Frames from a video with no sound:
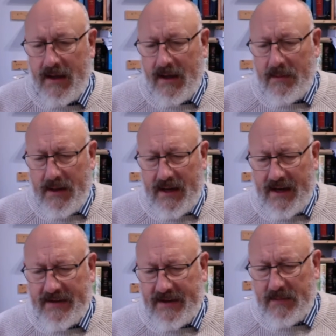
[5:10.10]
but
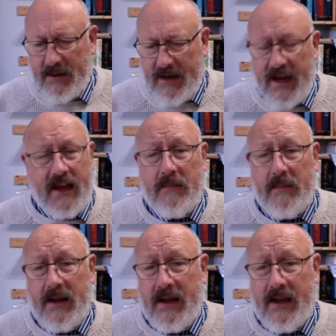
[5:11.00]
hating my
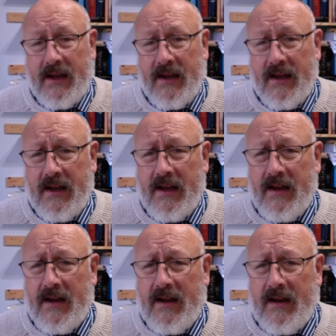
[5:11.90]
enemy
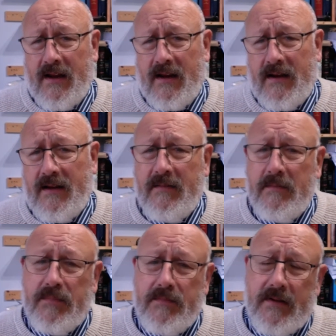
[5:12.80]

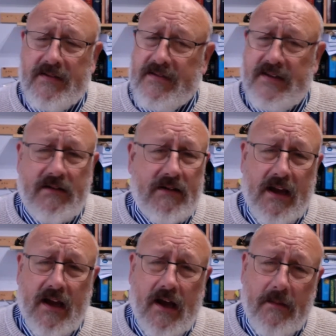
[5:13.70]
doesn't necessarily
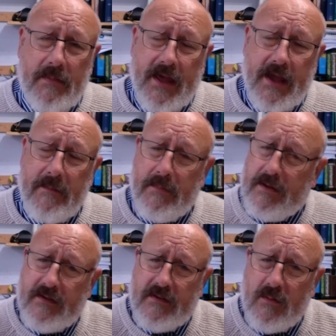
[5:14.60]
harm them, but
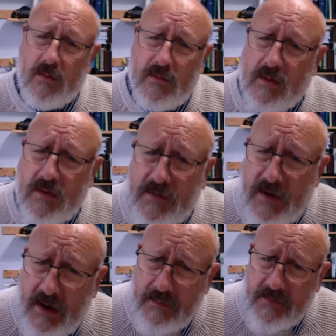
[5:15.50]
does an awful lot of
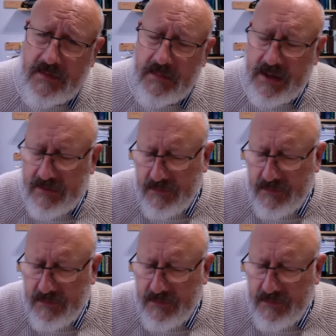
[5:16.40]
harm to me as